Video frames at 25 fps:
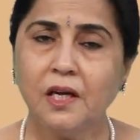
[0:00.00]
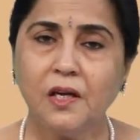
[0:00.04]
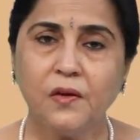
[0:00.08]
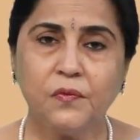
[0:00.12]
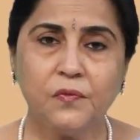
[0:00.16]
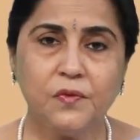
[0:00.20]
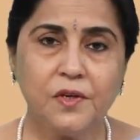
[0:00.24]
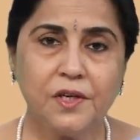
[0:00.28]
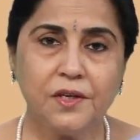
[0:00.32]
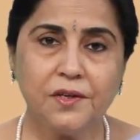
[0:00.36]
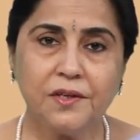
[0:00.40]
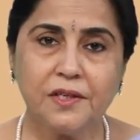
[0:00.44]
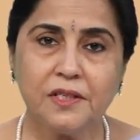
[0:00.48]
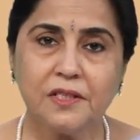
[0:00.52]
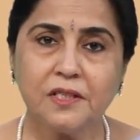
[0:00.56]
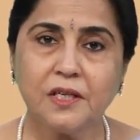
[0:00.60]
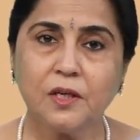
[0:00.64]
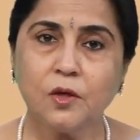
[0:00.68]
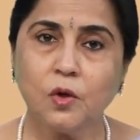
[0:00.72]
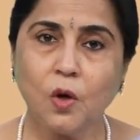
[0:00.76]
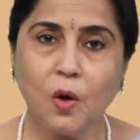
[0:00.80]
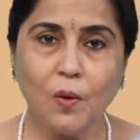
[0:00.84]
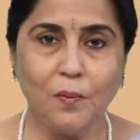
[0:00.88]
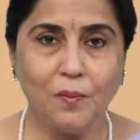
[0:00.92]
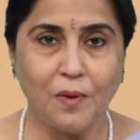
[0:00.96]
If there is
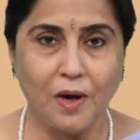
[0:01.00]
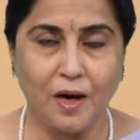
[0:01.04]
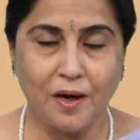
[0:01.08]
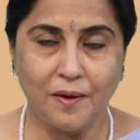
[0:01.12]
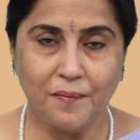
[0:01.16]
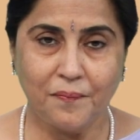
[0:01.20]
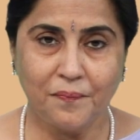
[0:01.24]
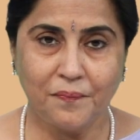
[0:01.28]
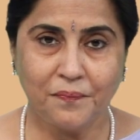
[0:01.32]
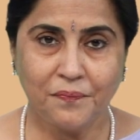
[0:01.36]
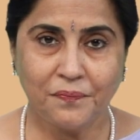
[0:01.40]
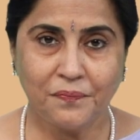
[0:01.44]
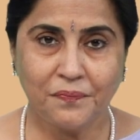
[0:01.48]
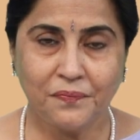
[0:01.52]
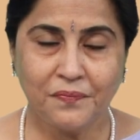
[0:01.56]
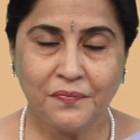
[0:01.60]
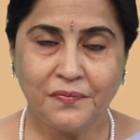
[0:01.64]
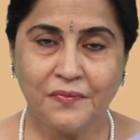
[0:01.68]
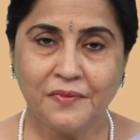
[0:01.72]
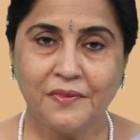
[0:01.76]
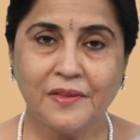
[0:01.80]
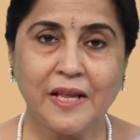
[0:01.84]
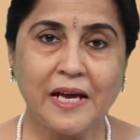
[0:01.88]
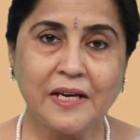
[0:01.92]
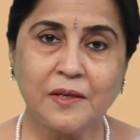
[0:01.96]
a comma,
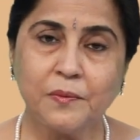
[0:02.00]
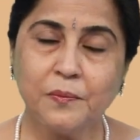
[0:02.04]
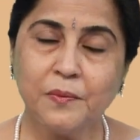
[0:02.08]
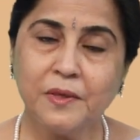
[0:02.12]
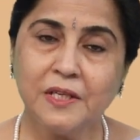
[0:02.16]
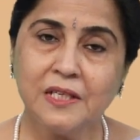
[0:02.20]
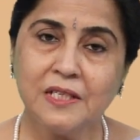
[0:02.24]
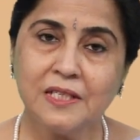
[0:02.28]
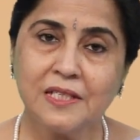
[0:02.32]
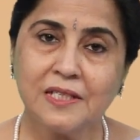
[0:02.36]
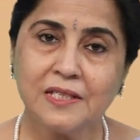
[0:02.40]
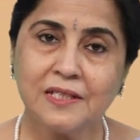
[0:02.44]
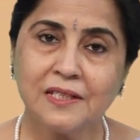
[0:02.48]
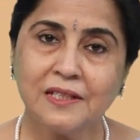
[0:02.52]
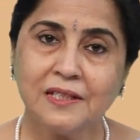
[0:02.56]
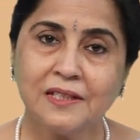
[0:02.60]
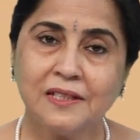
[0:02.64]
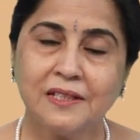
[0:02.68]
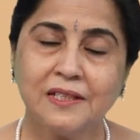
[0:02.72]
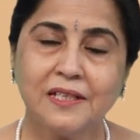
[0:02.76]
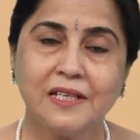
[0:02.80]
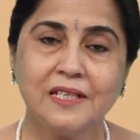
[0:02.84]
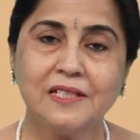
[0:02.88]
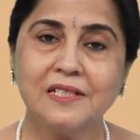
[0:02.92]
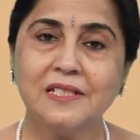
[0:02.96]
that means
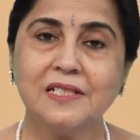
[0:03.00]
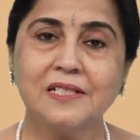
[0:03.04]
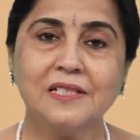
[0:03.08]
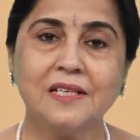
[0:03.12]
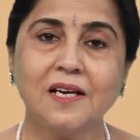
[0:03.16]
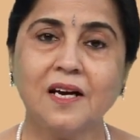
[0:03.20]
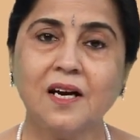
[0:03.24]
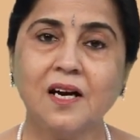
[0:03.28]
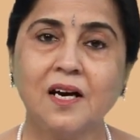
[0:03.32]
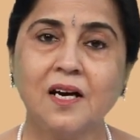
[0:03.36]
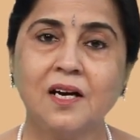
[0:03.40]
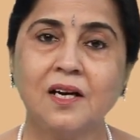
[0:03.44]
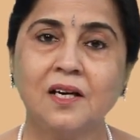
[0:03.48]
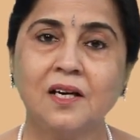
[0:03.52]
it is a